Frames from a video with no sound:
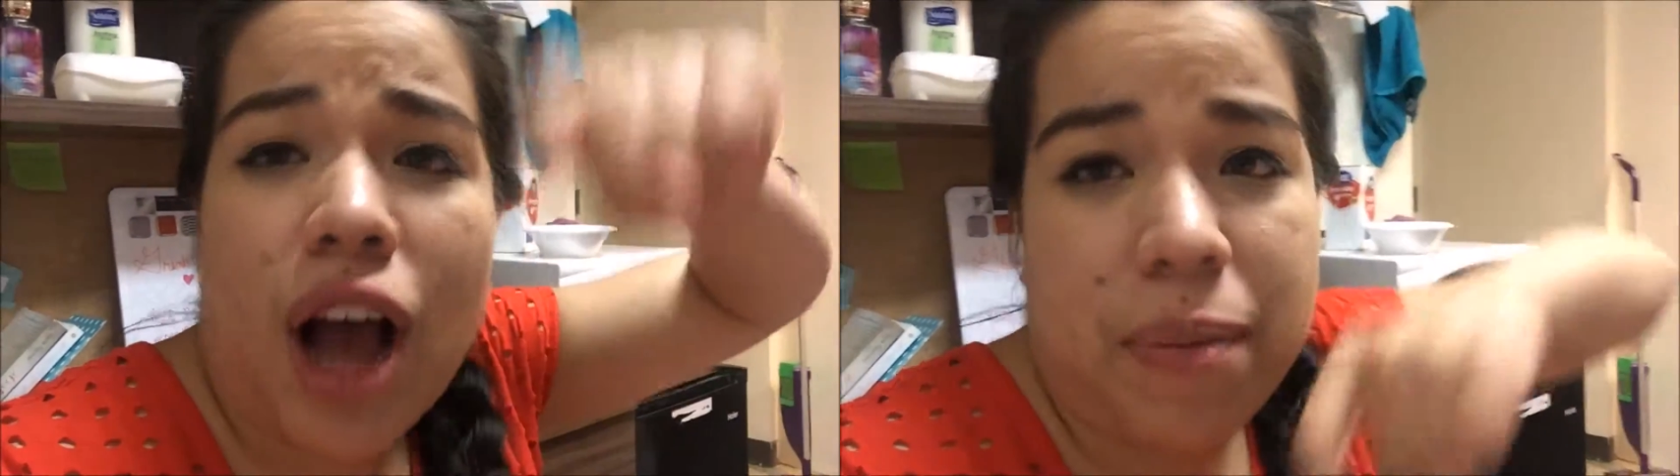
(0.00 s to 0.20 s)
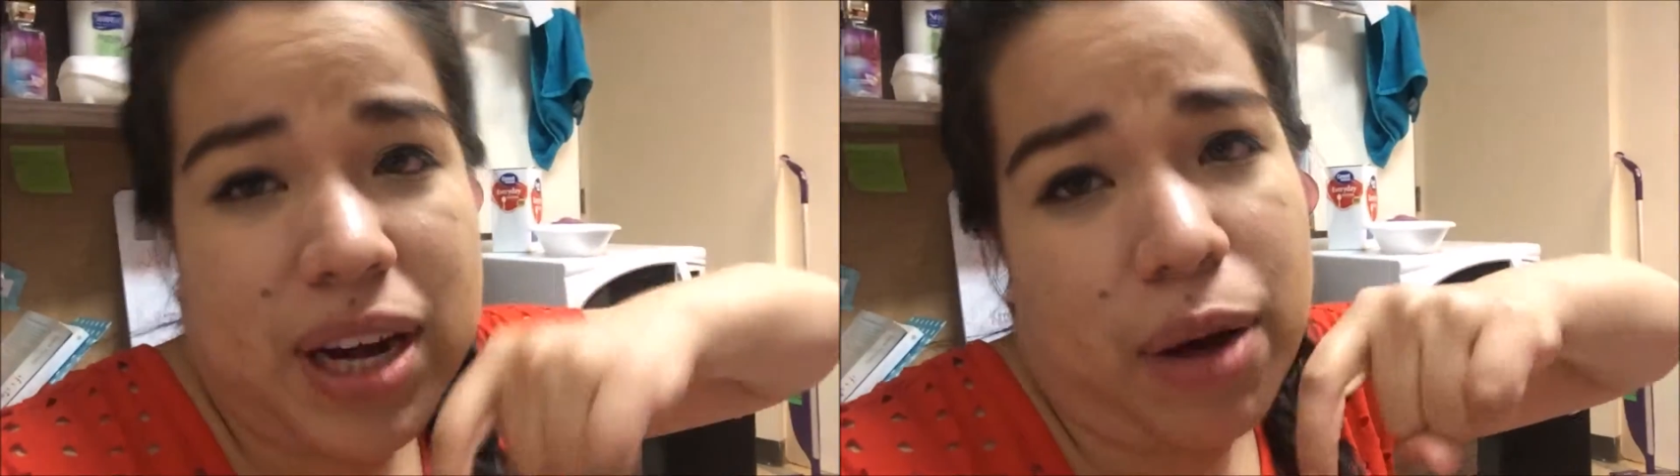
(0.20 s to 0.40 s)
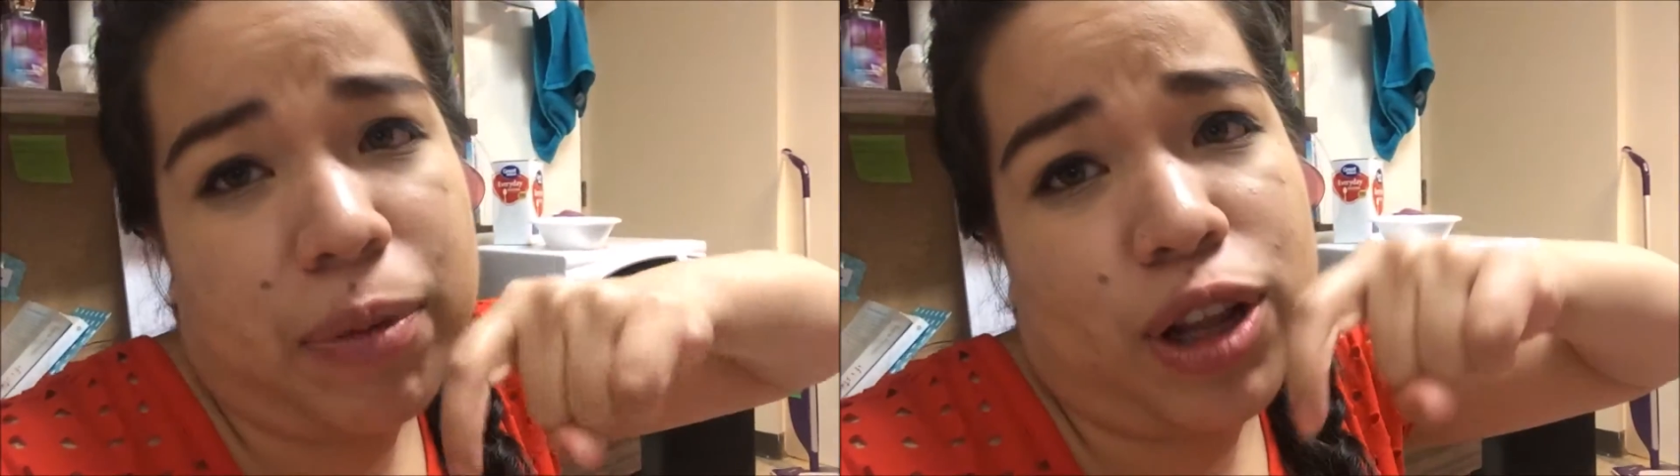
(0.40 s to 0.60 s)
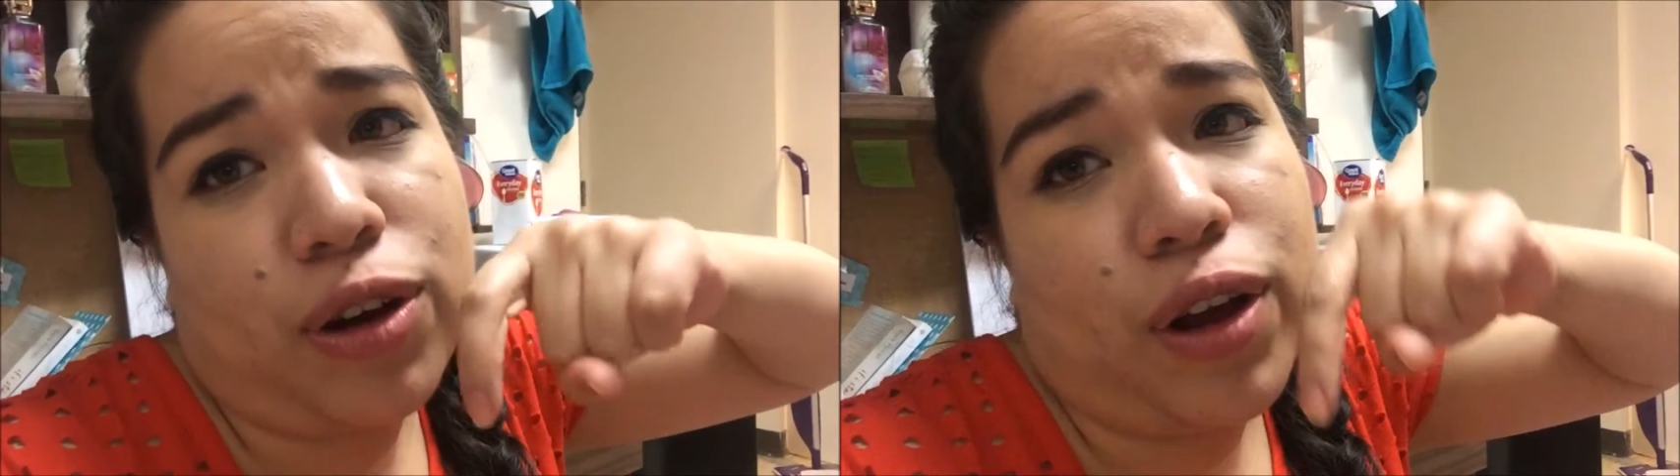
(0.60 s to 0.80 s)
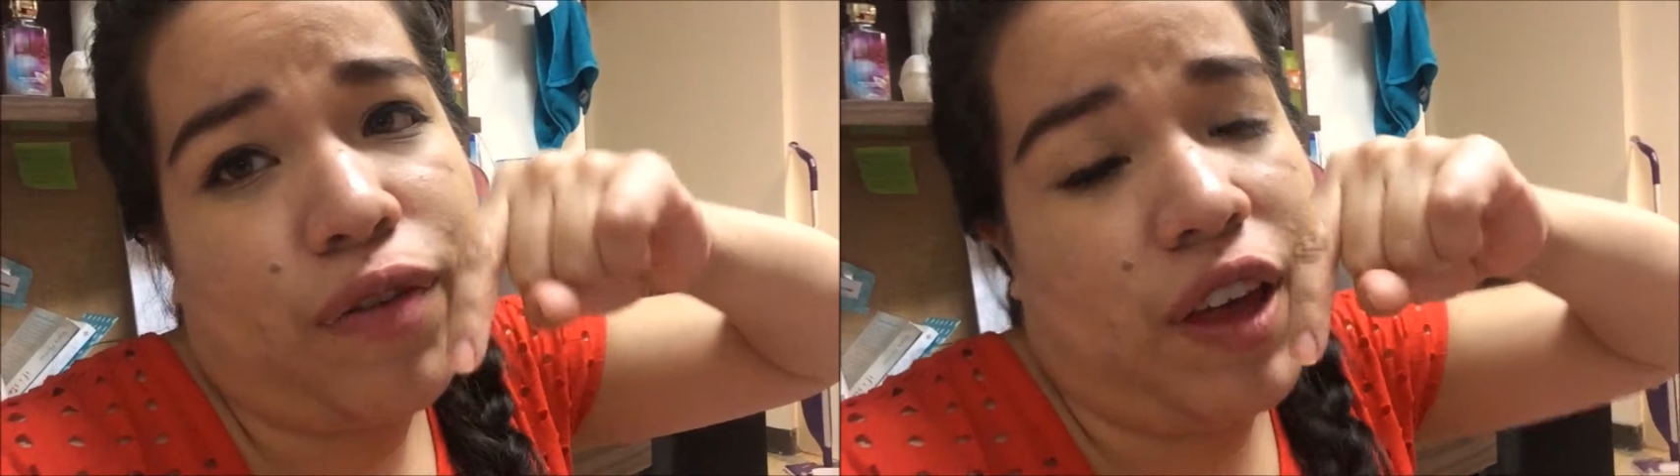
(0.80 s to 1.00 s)
Comment down
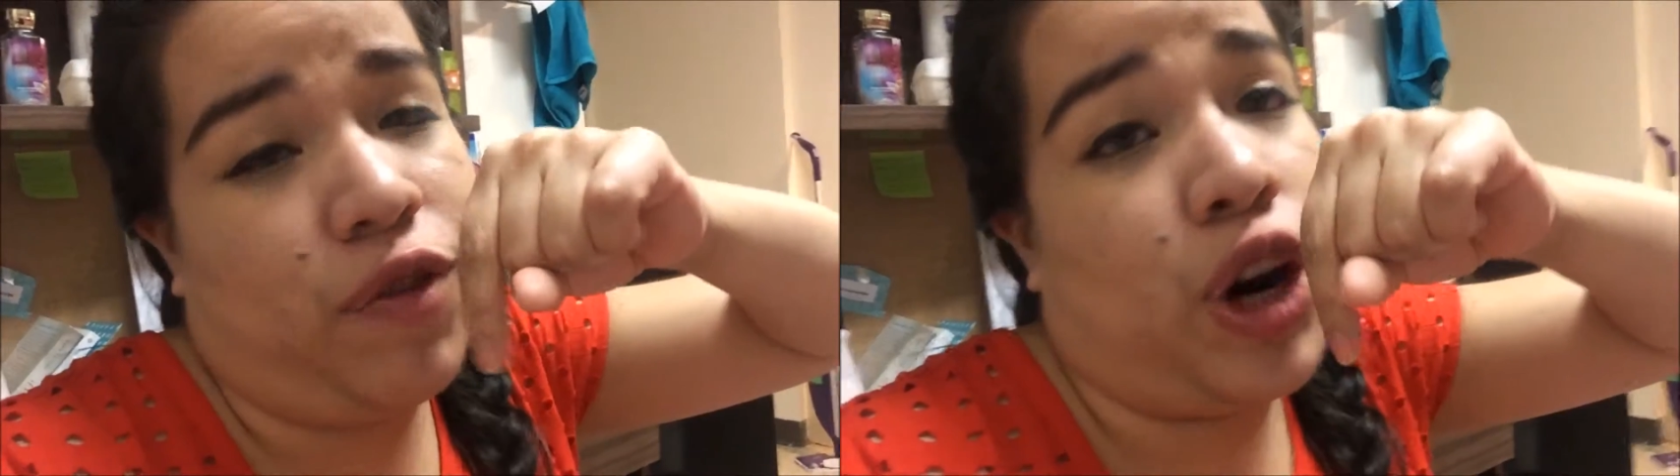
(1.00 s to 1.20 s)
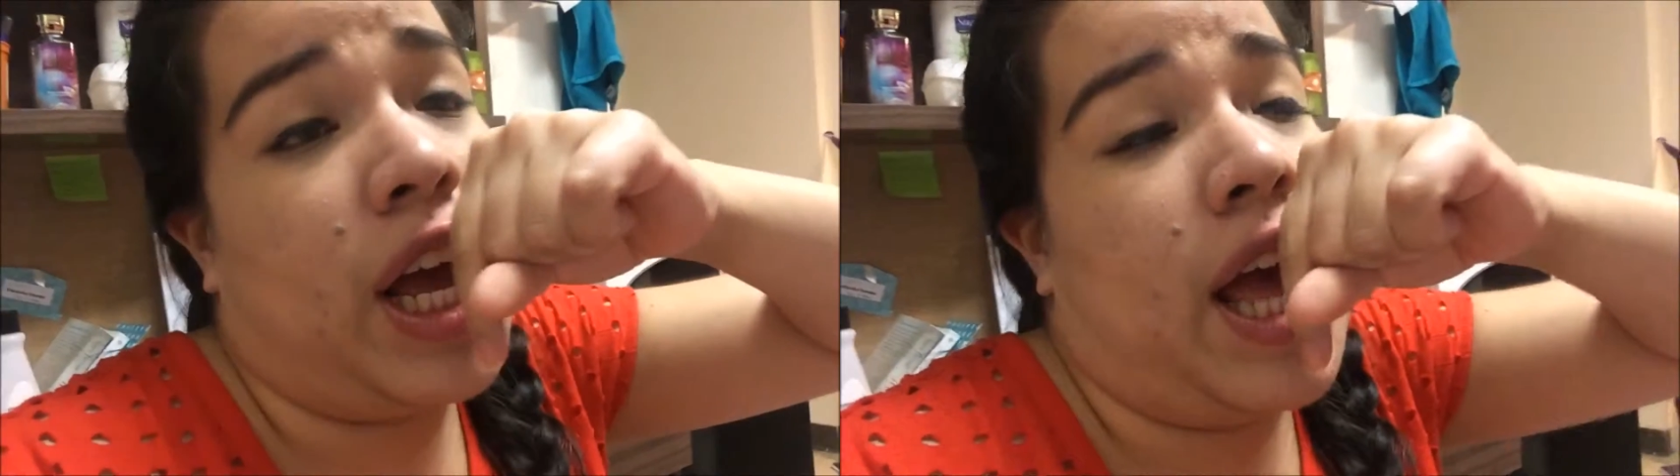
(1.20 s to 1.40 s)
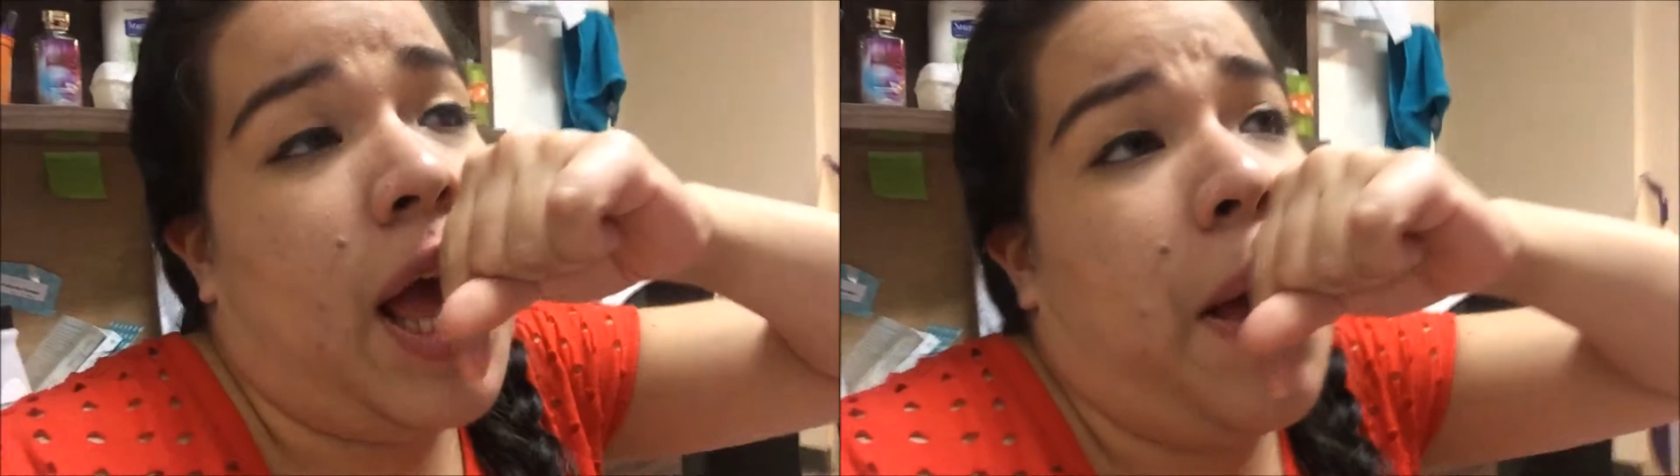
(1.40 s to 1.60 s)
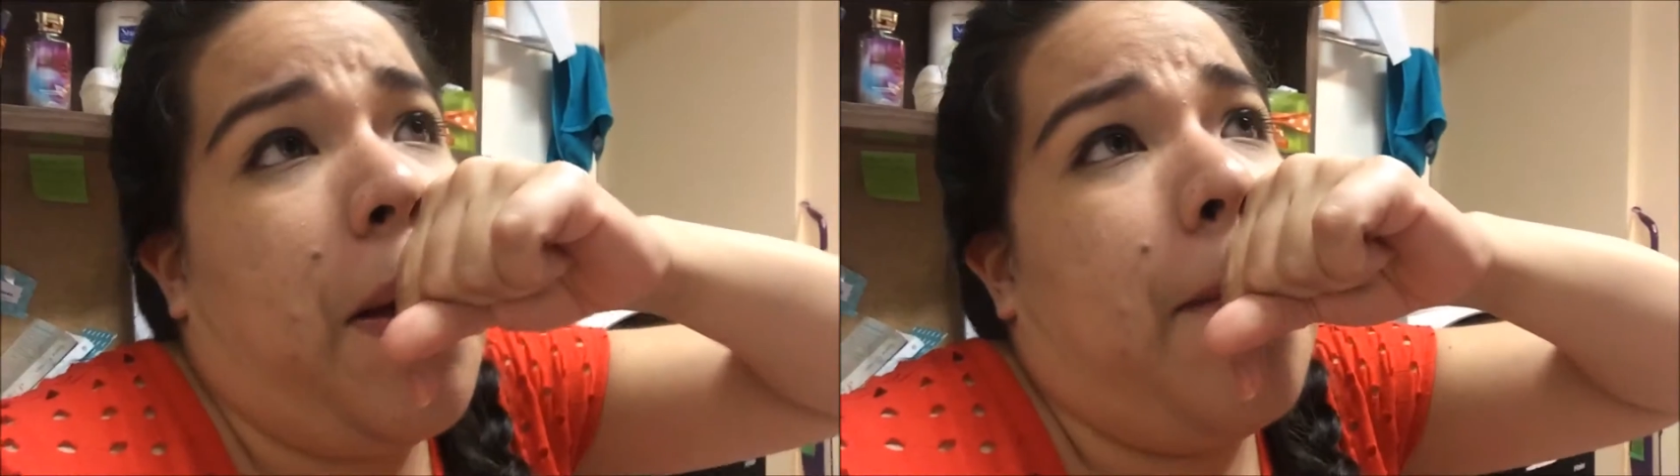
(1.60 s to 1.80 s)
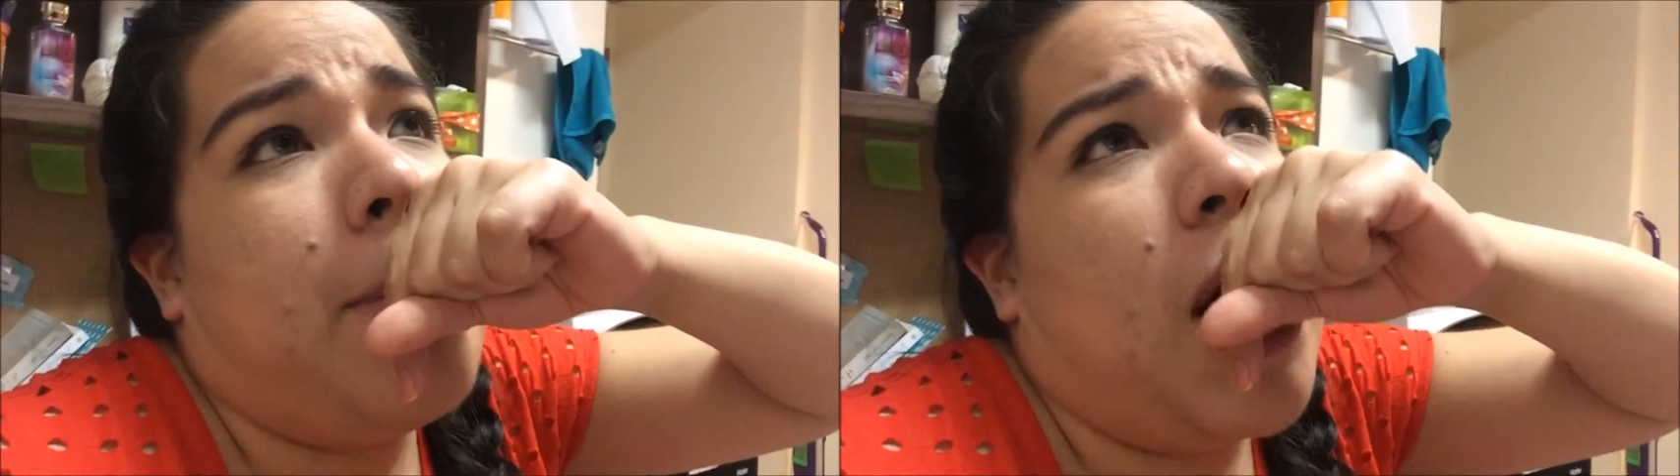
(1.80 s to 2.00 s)
below your favorite
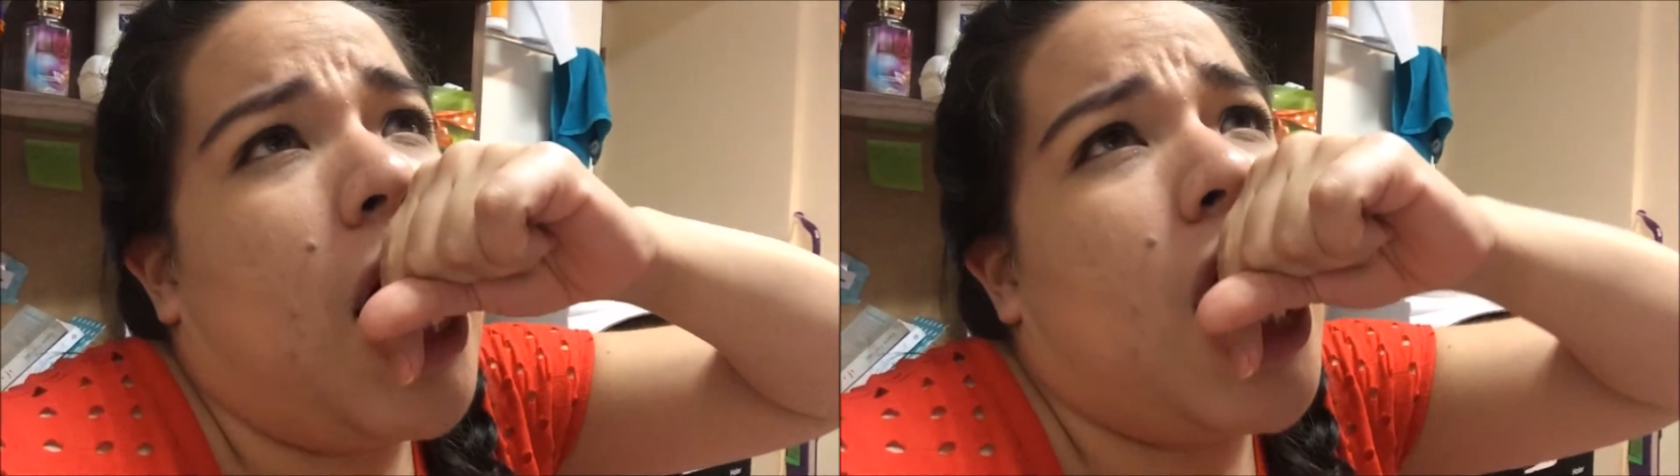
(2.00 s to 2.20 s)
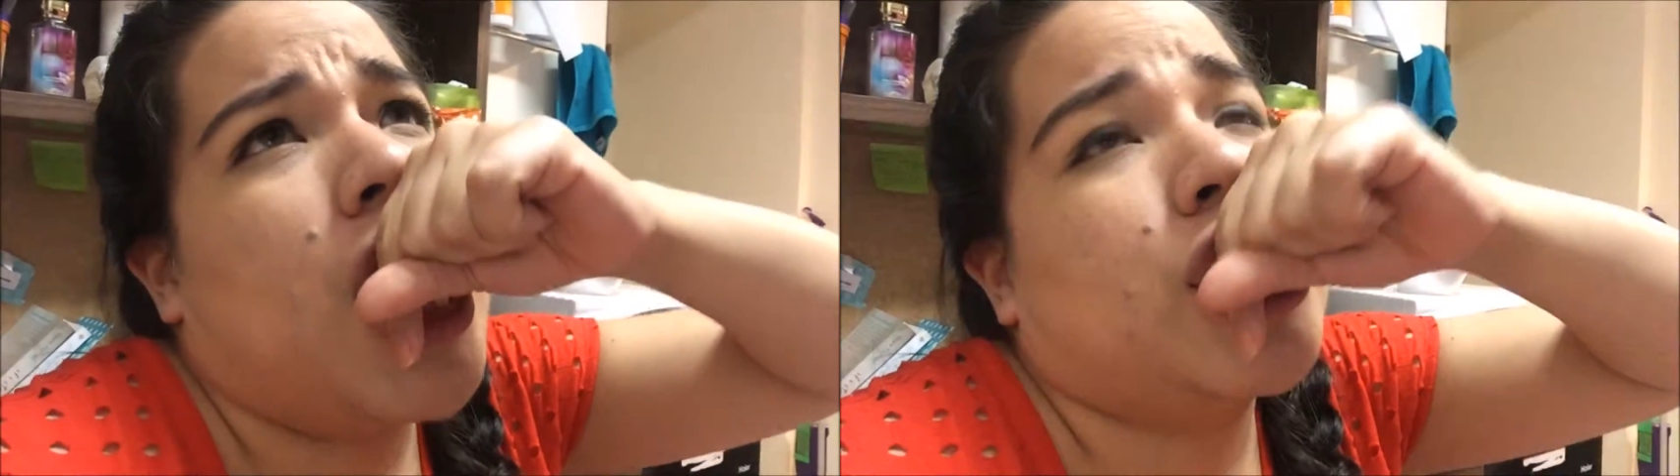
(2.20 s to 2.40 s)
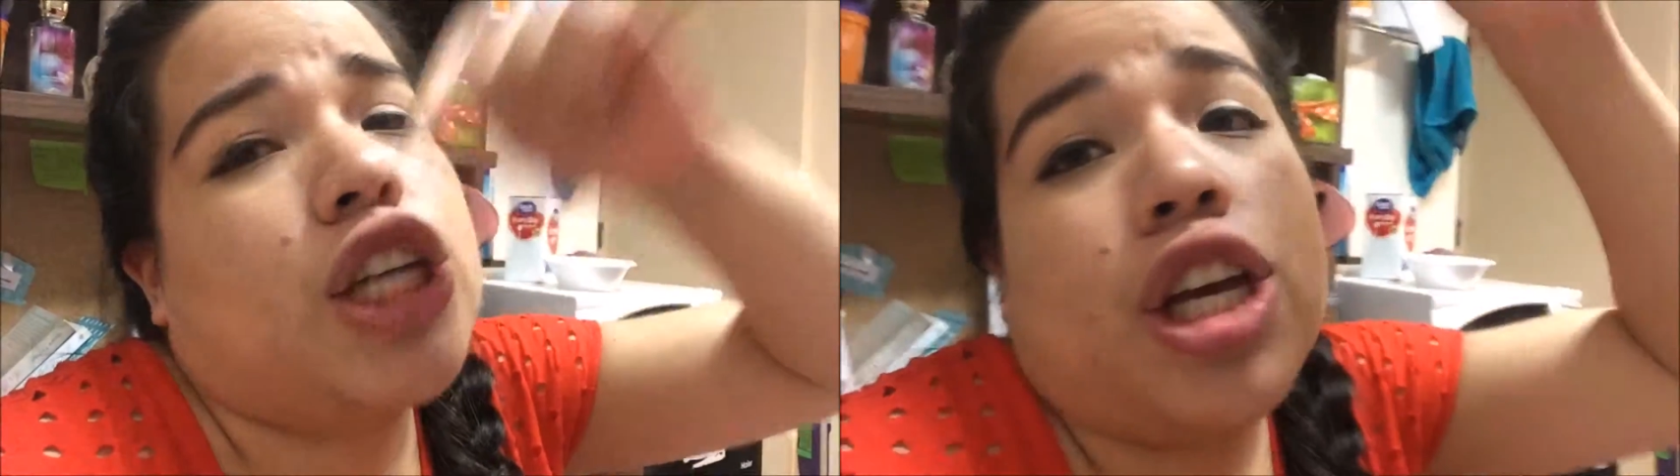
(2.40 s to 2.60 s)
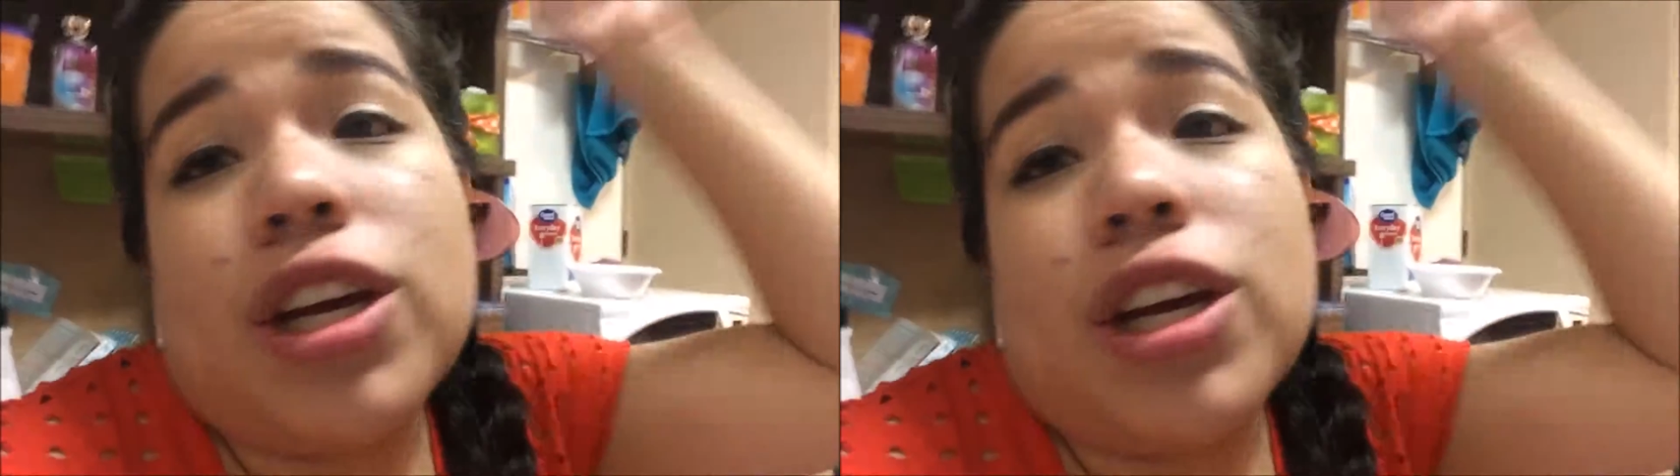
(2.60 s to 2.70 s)
part.